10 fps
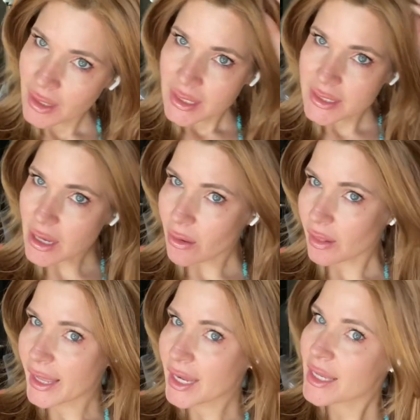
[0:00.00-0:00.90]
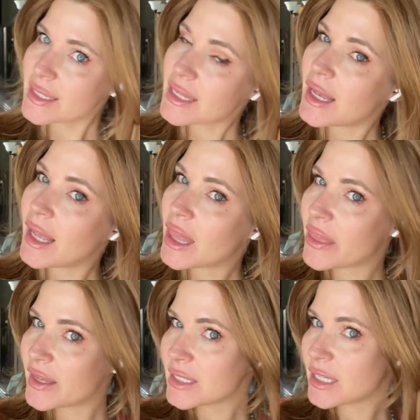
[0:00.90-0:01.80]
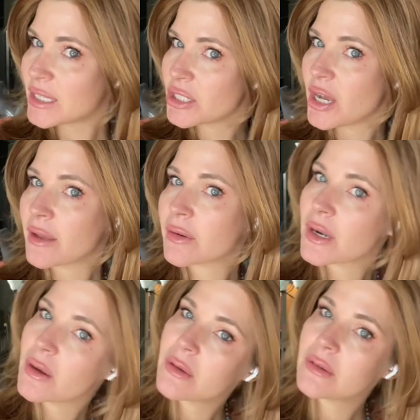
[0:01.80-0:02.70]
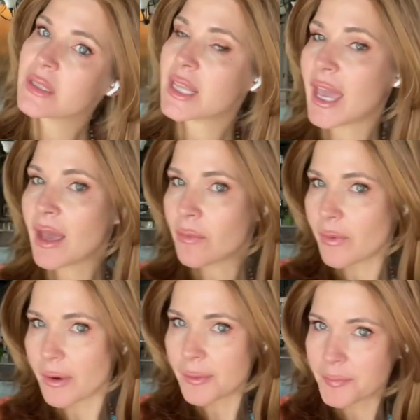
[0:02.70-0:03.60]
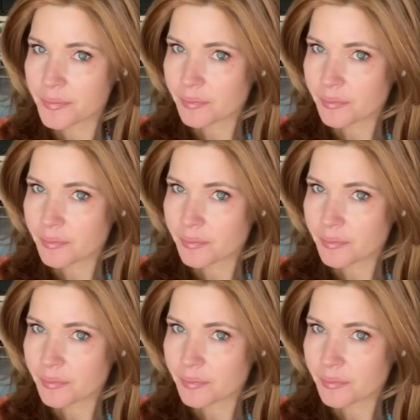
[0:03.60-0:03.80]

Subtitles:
So ladies, this is Jon Renau's Amber